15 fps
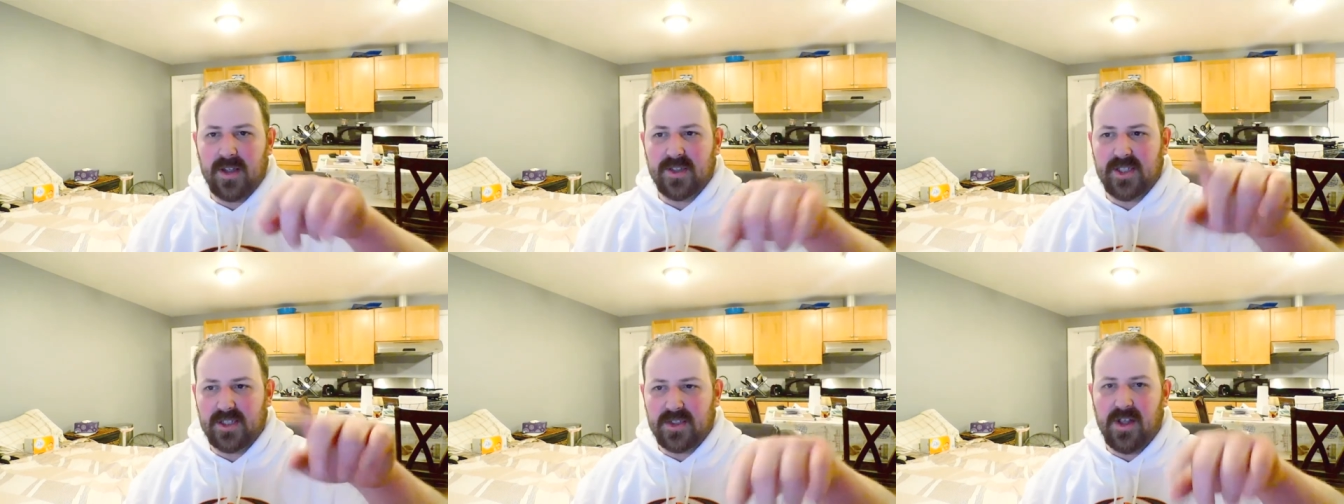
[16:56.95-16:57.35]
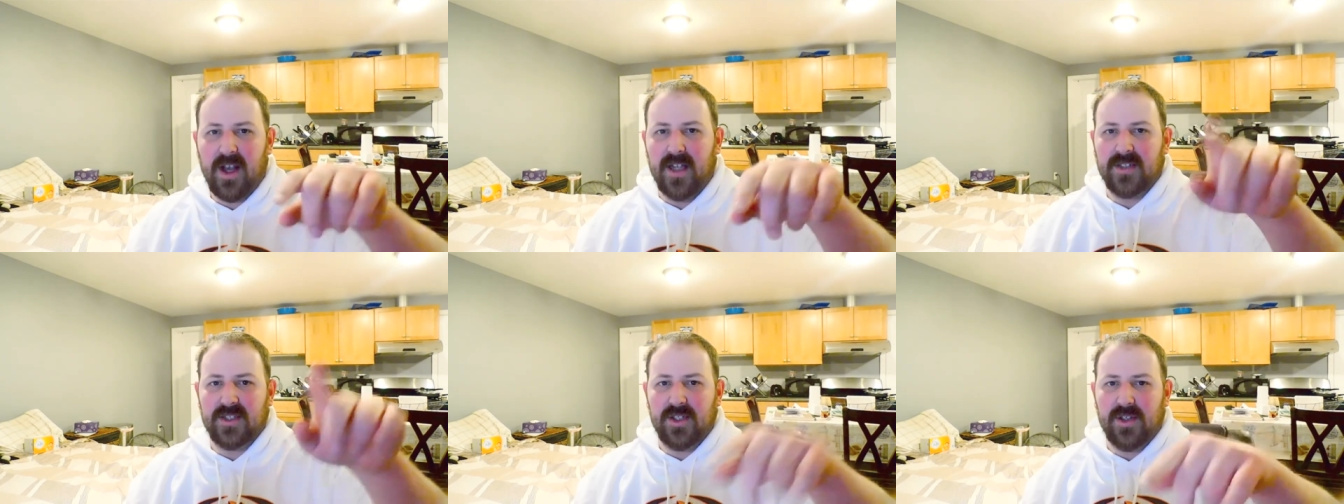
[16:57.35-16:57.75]
six
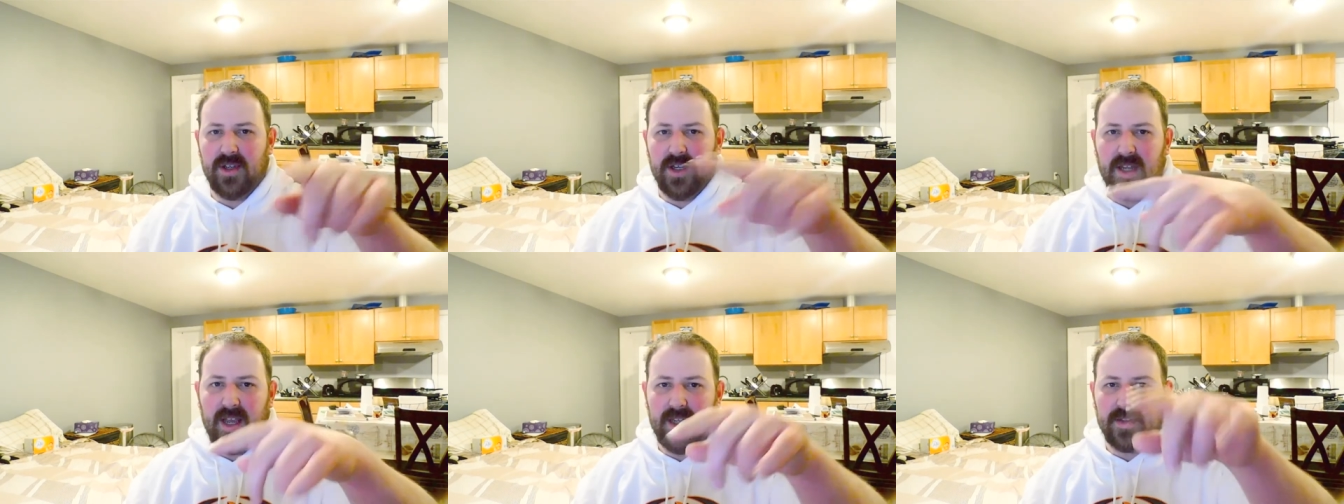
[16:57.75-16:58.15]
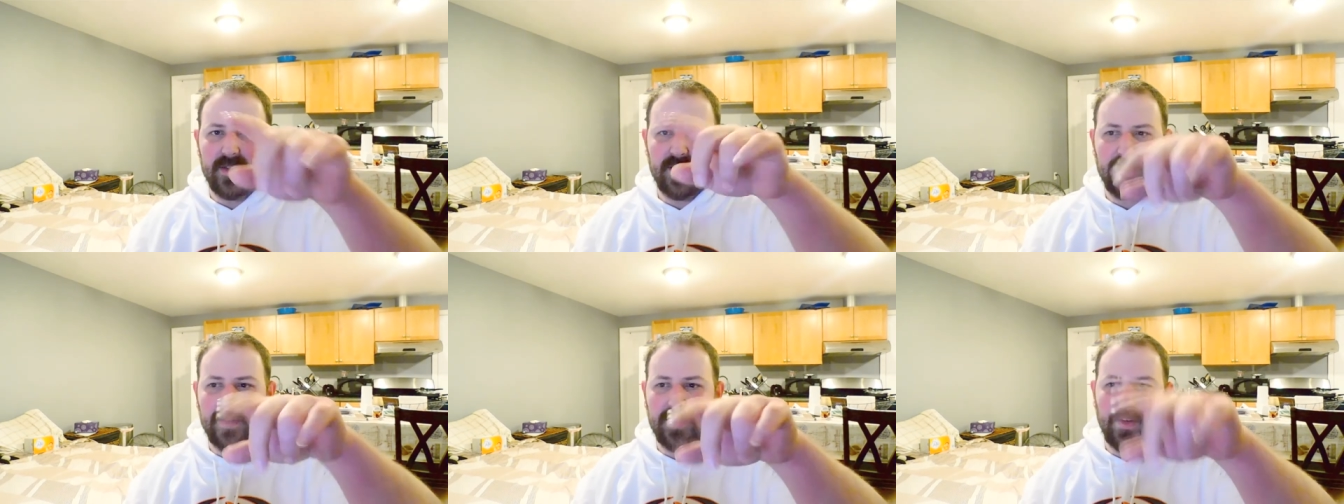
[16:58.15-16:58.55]
lines that you
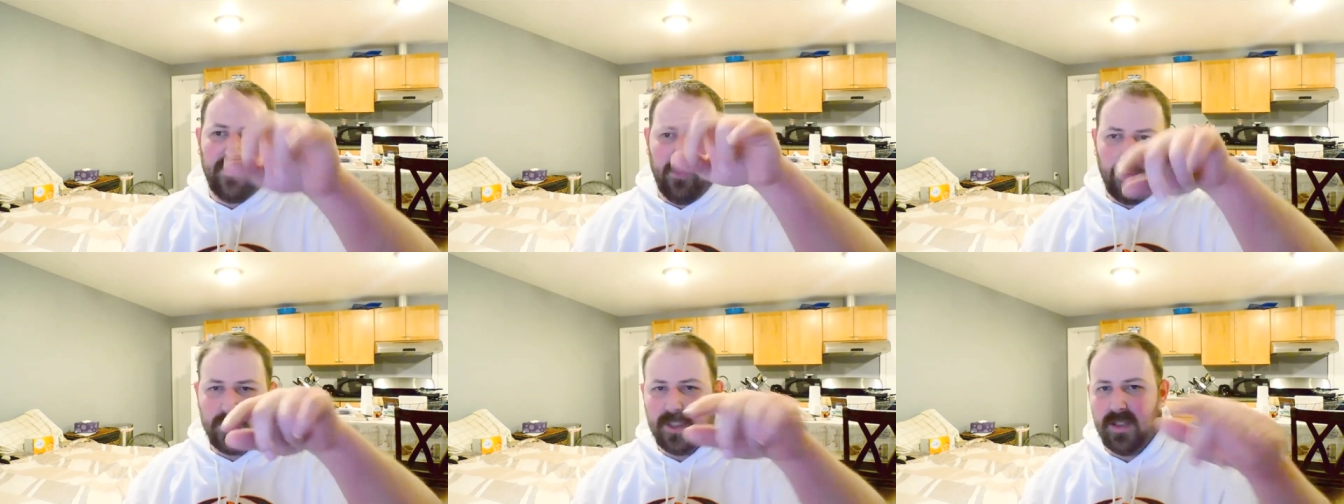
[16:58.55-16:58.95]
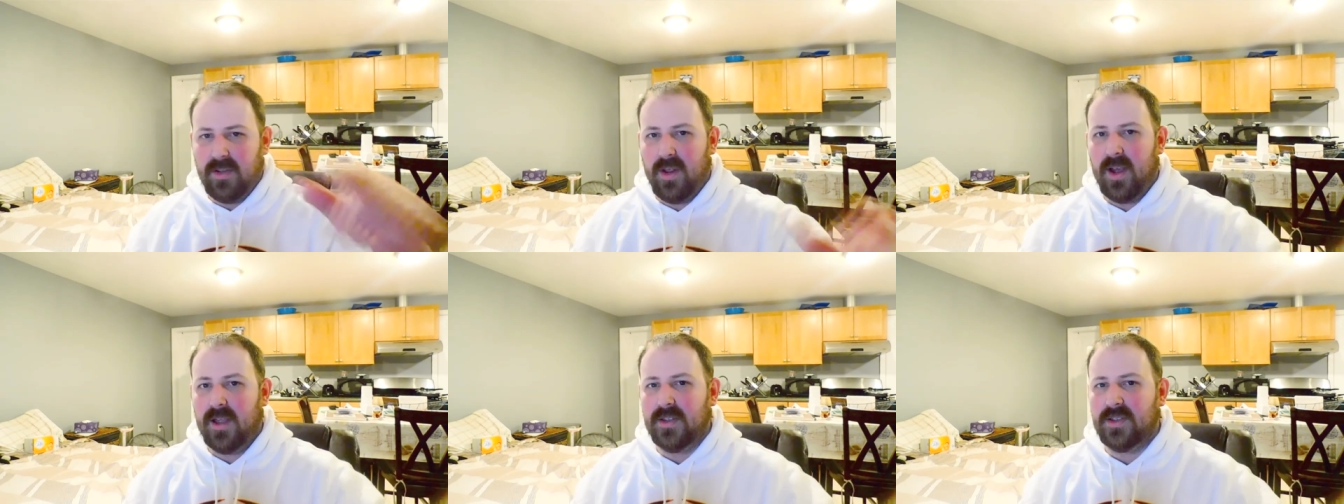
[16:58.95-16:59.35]
connect into
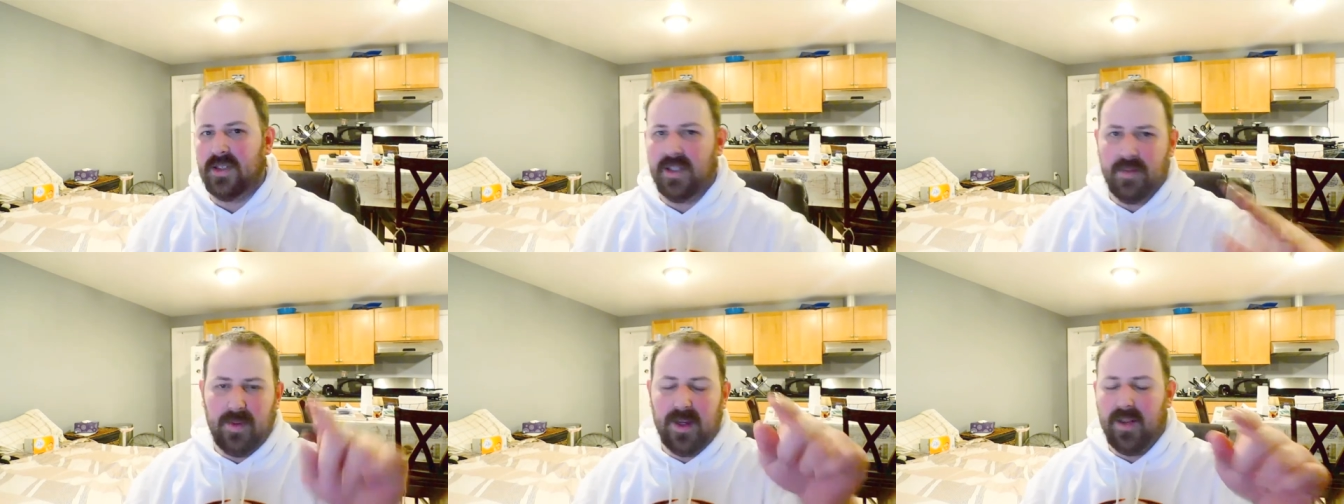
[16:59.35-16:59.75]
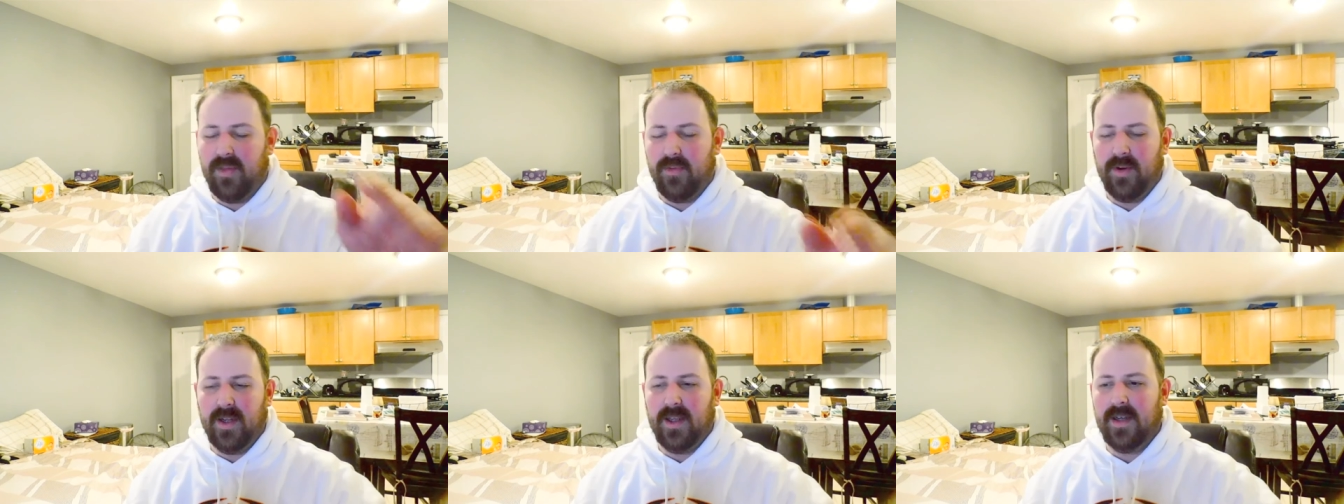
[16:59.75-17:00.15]
14 lines, and then you make it
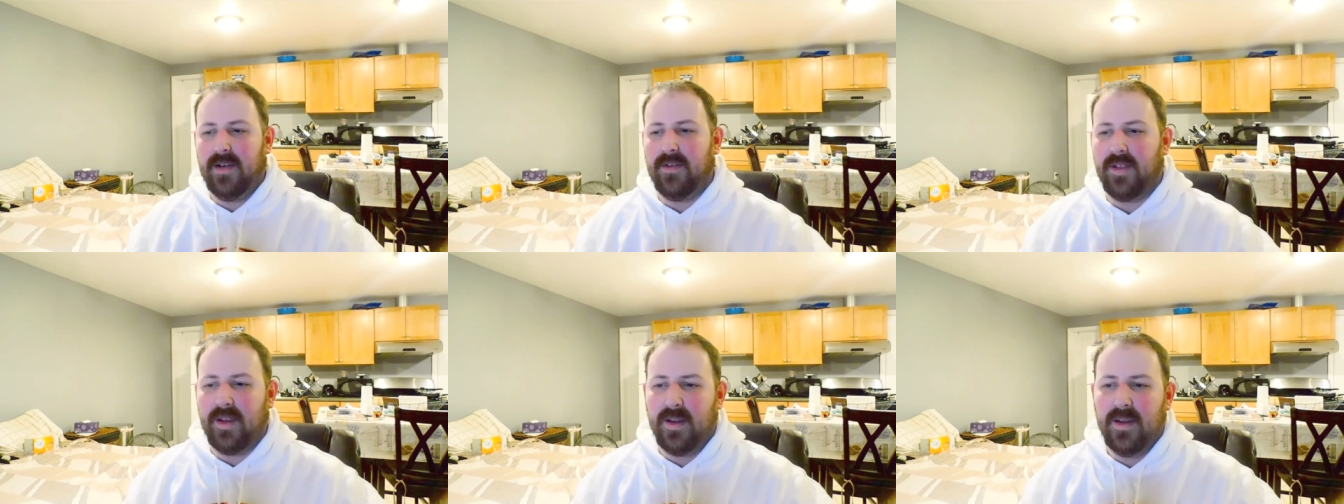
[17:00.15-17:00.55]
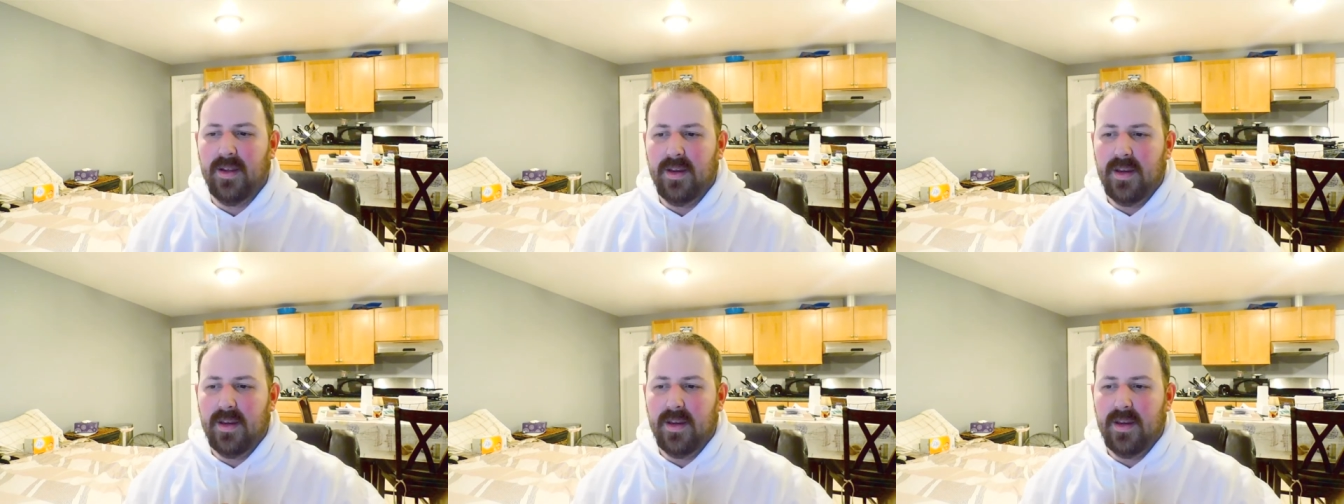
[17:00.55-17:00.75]
3D and everything.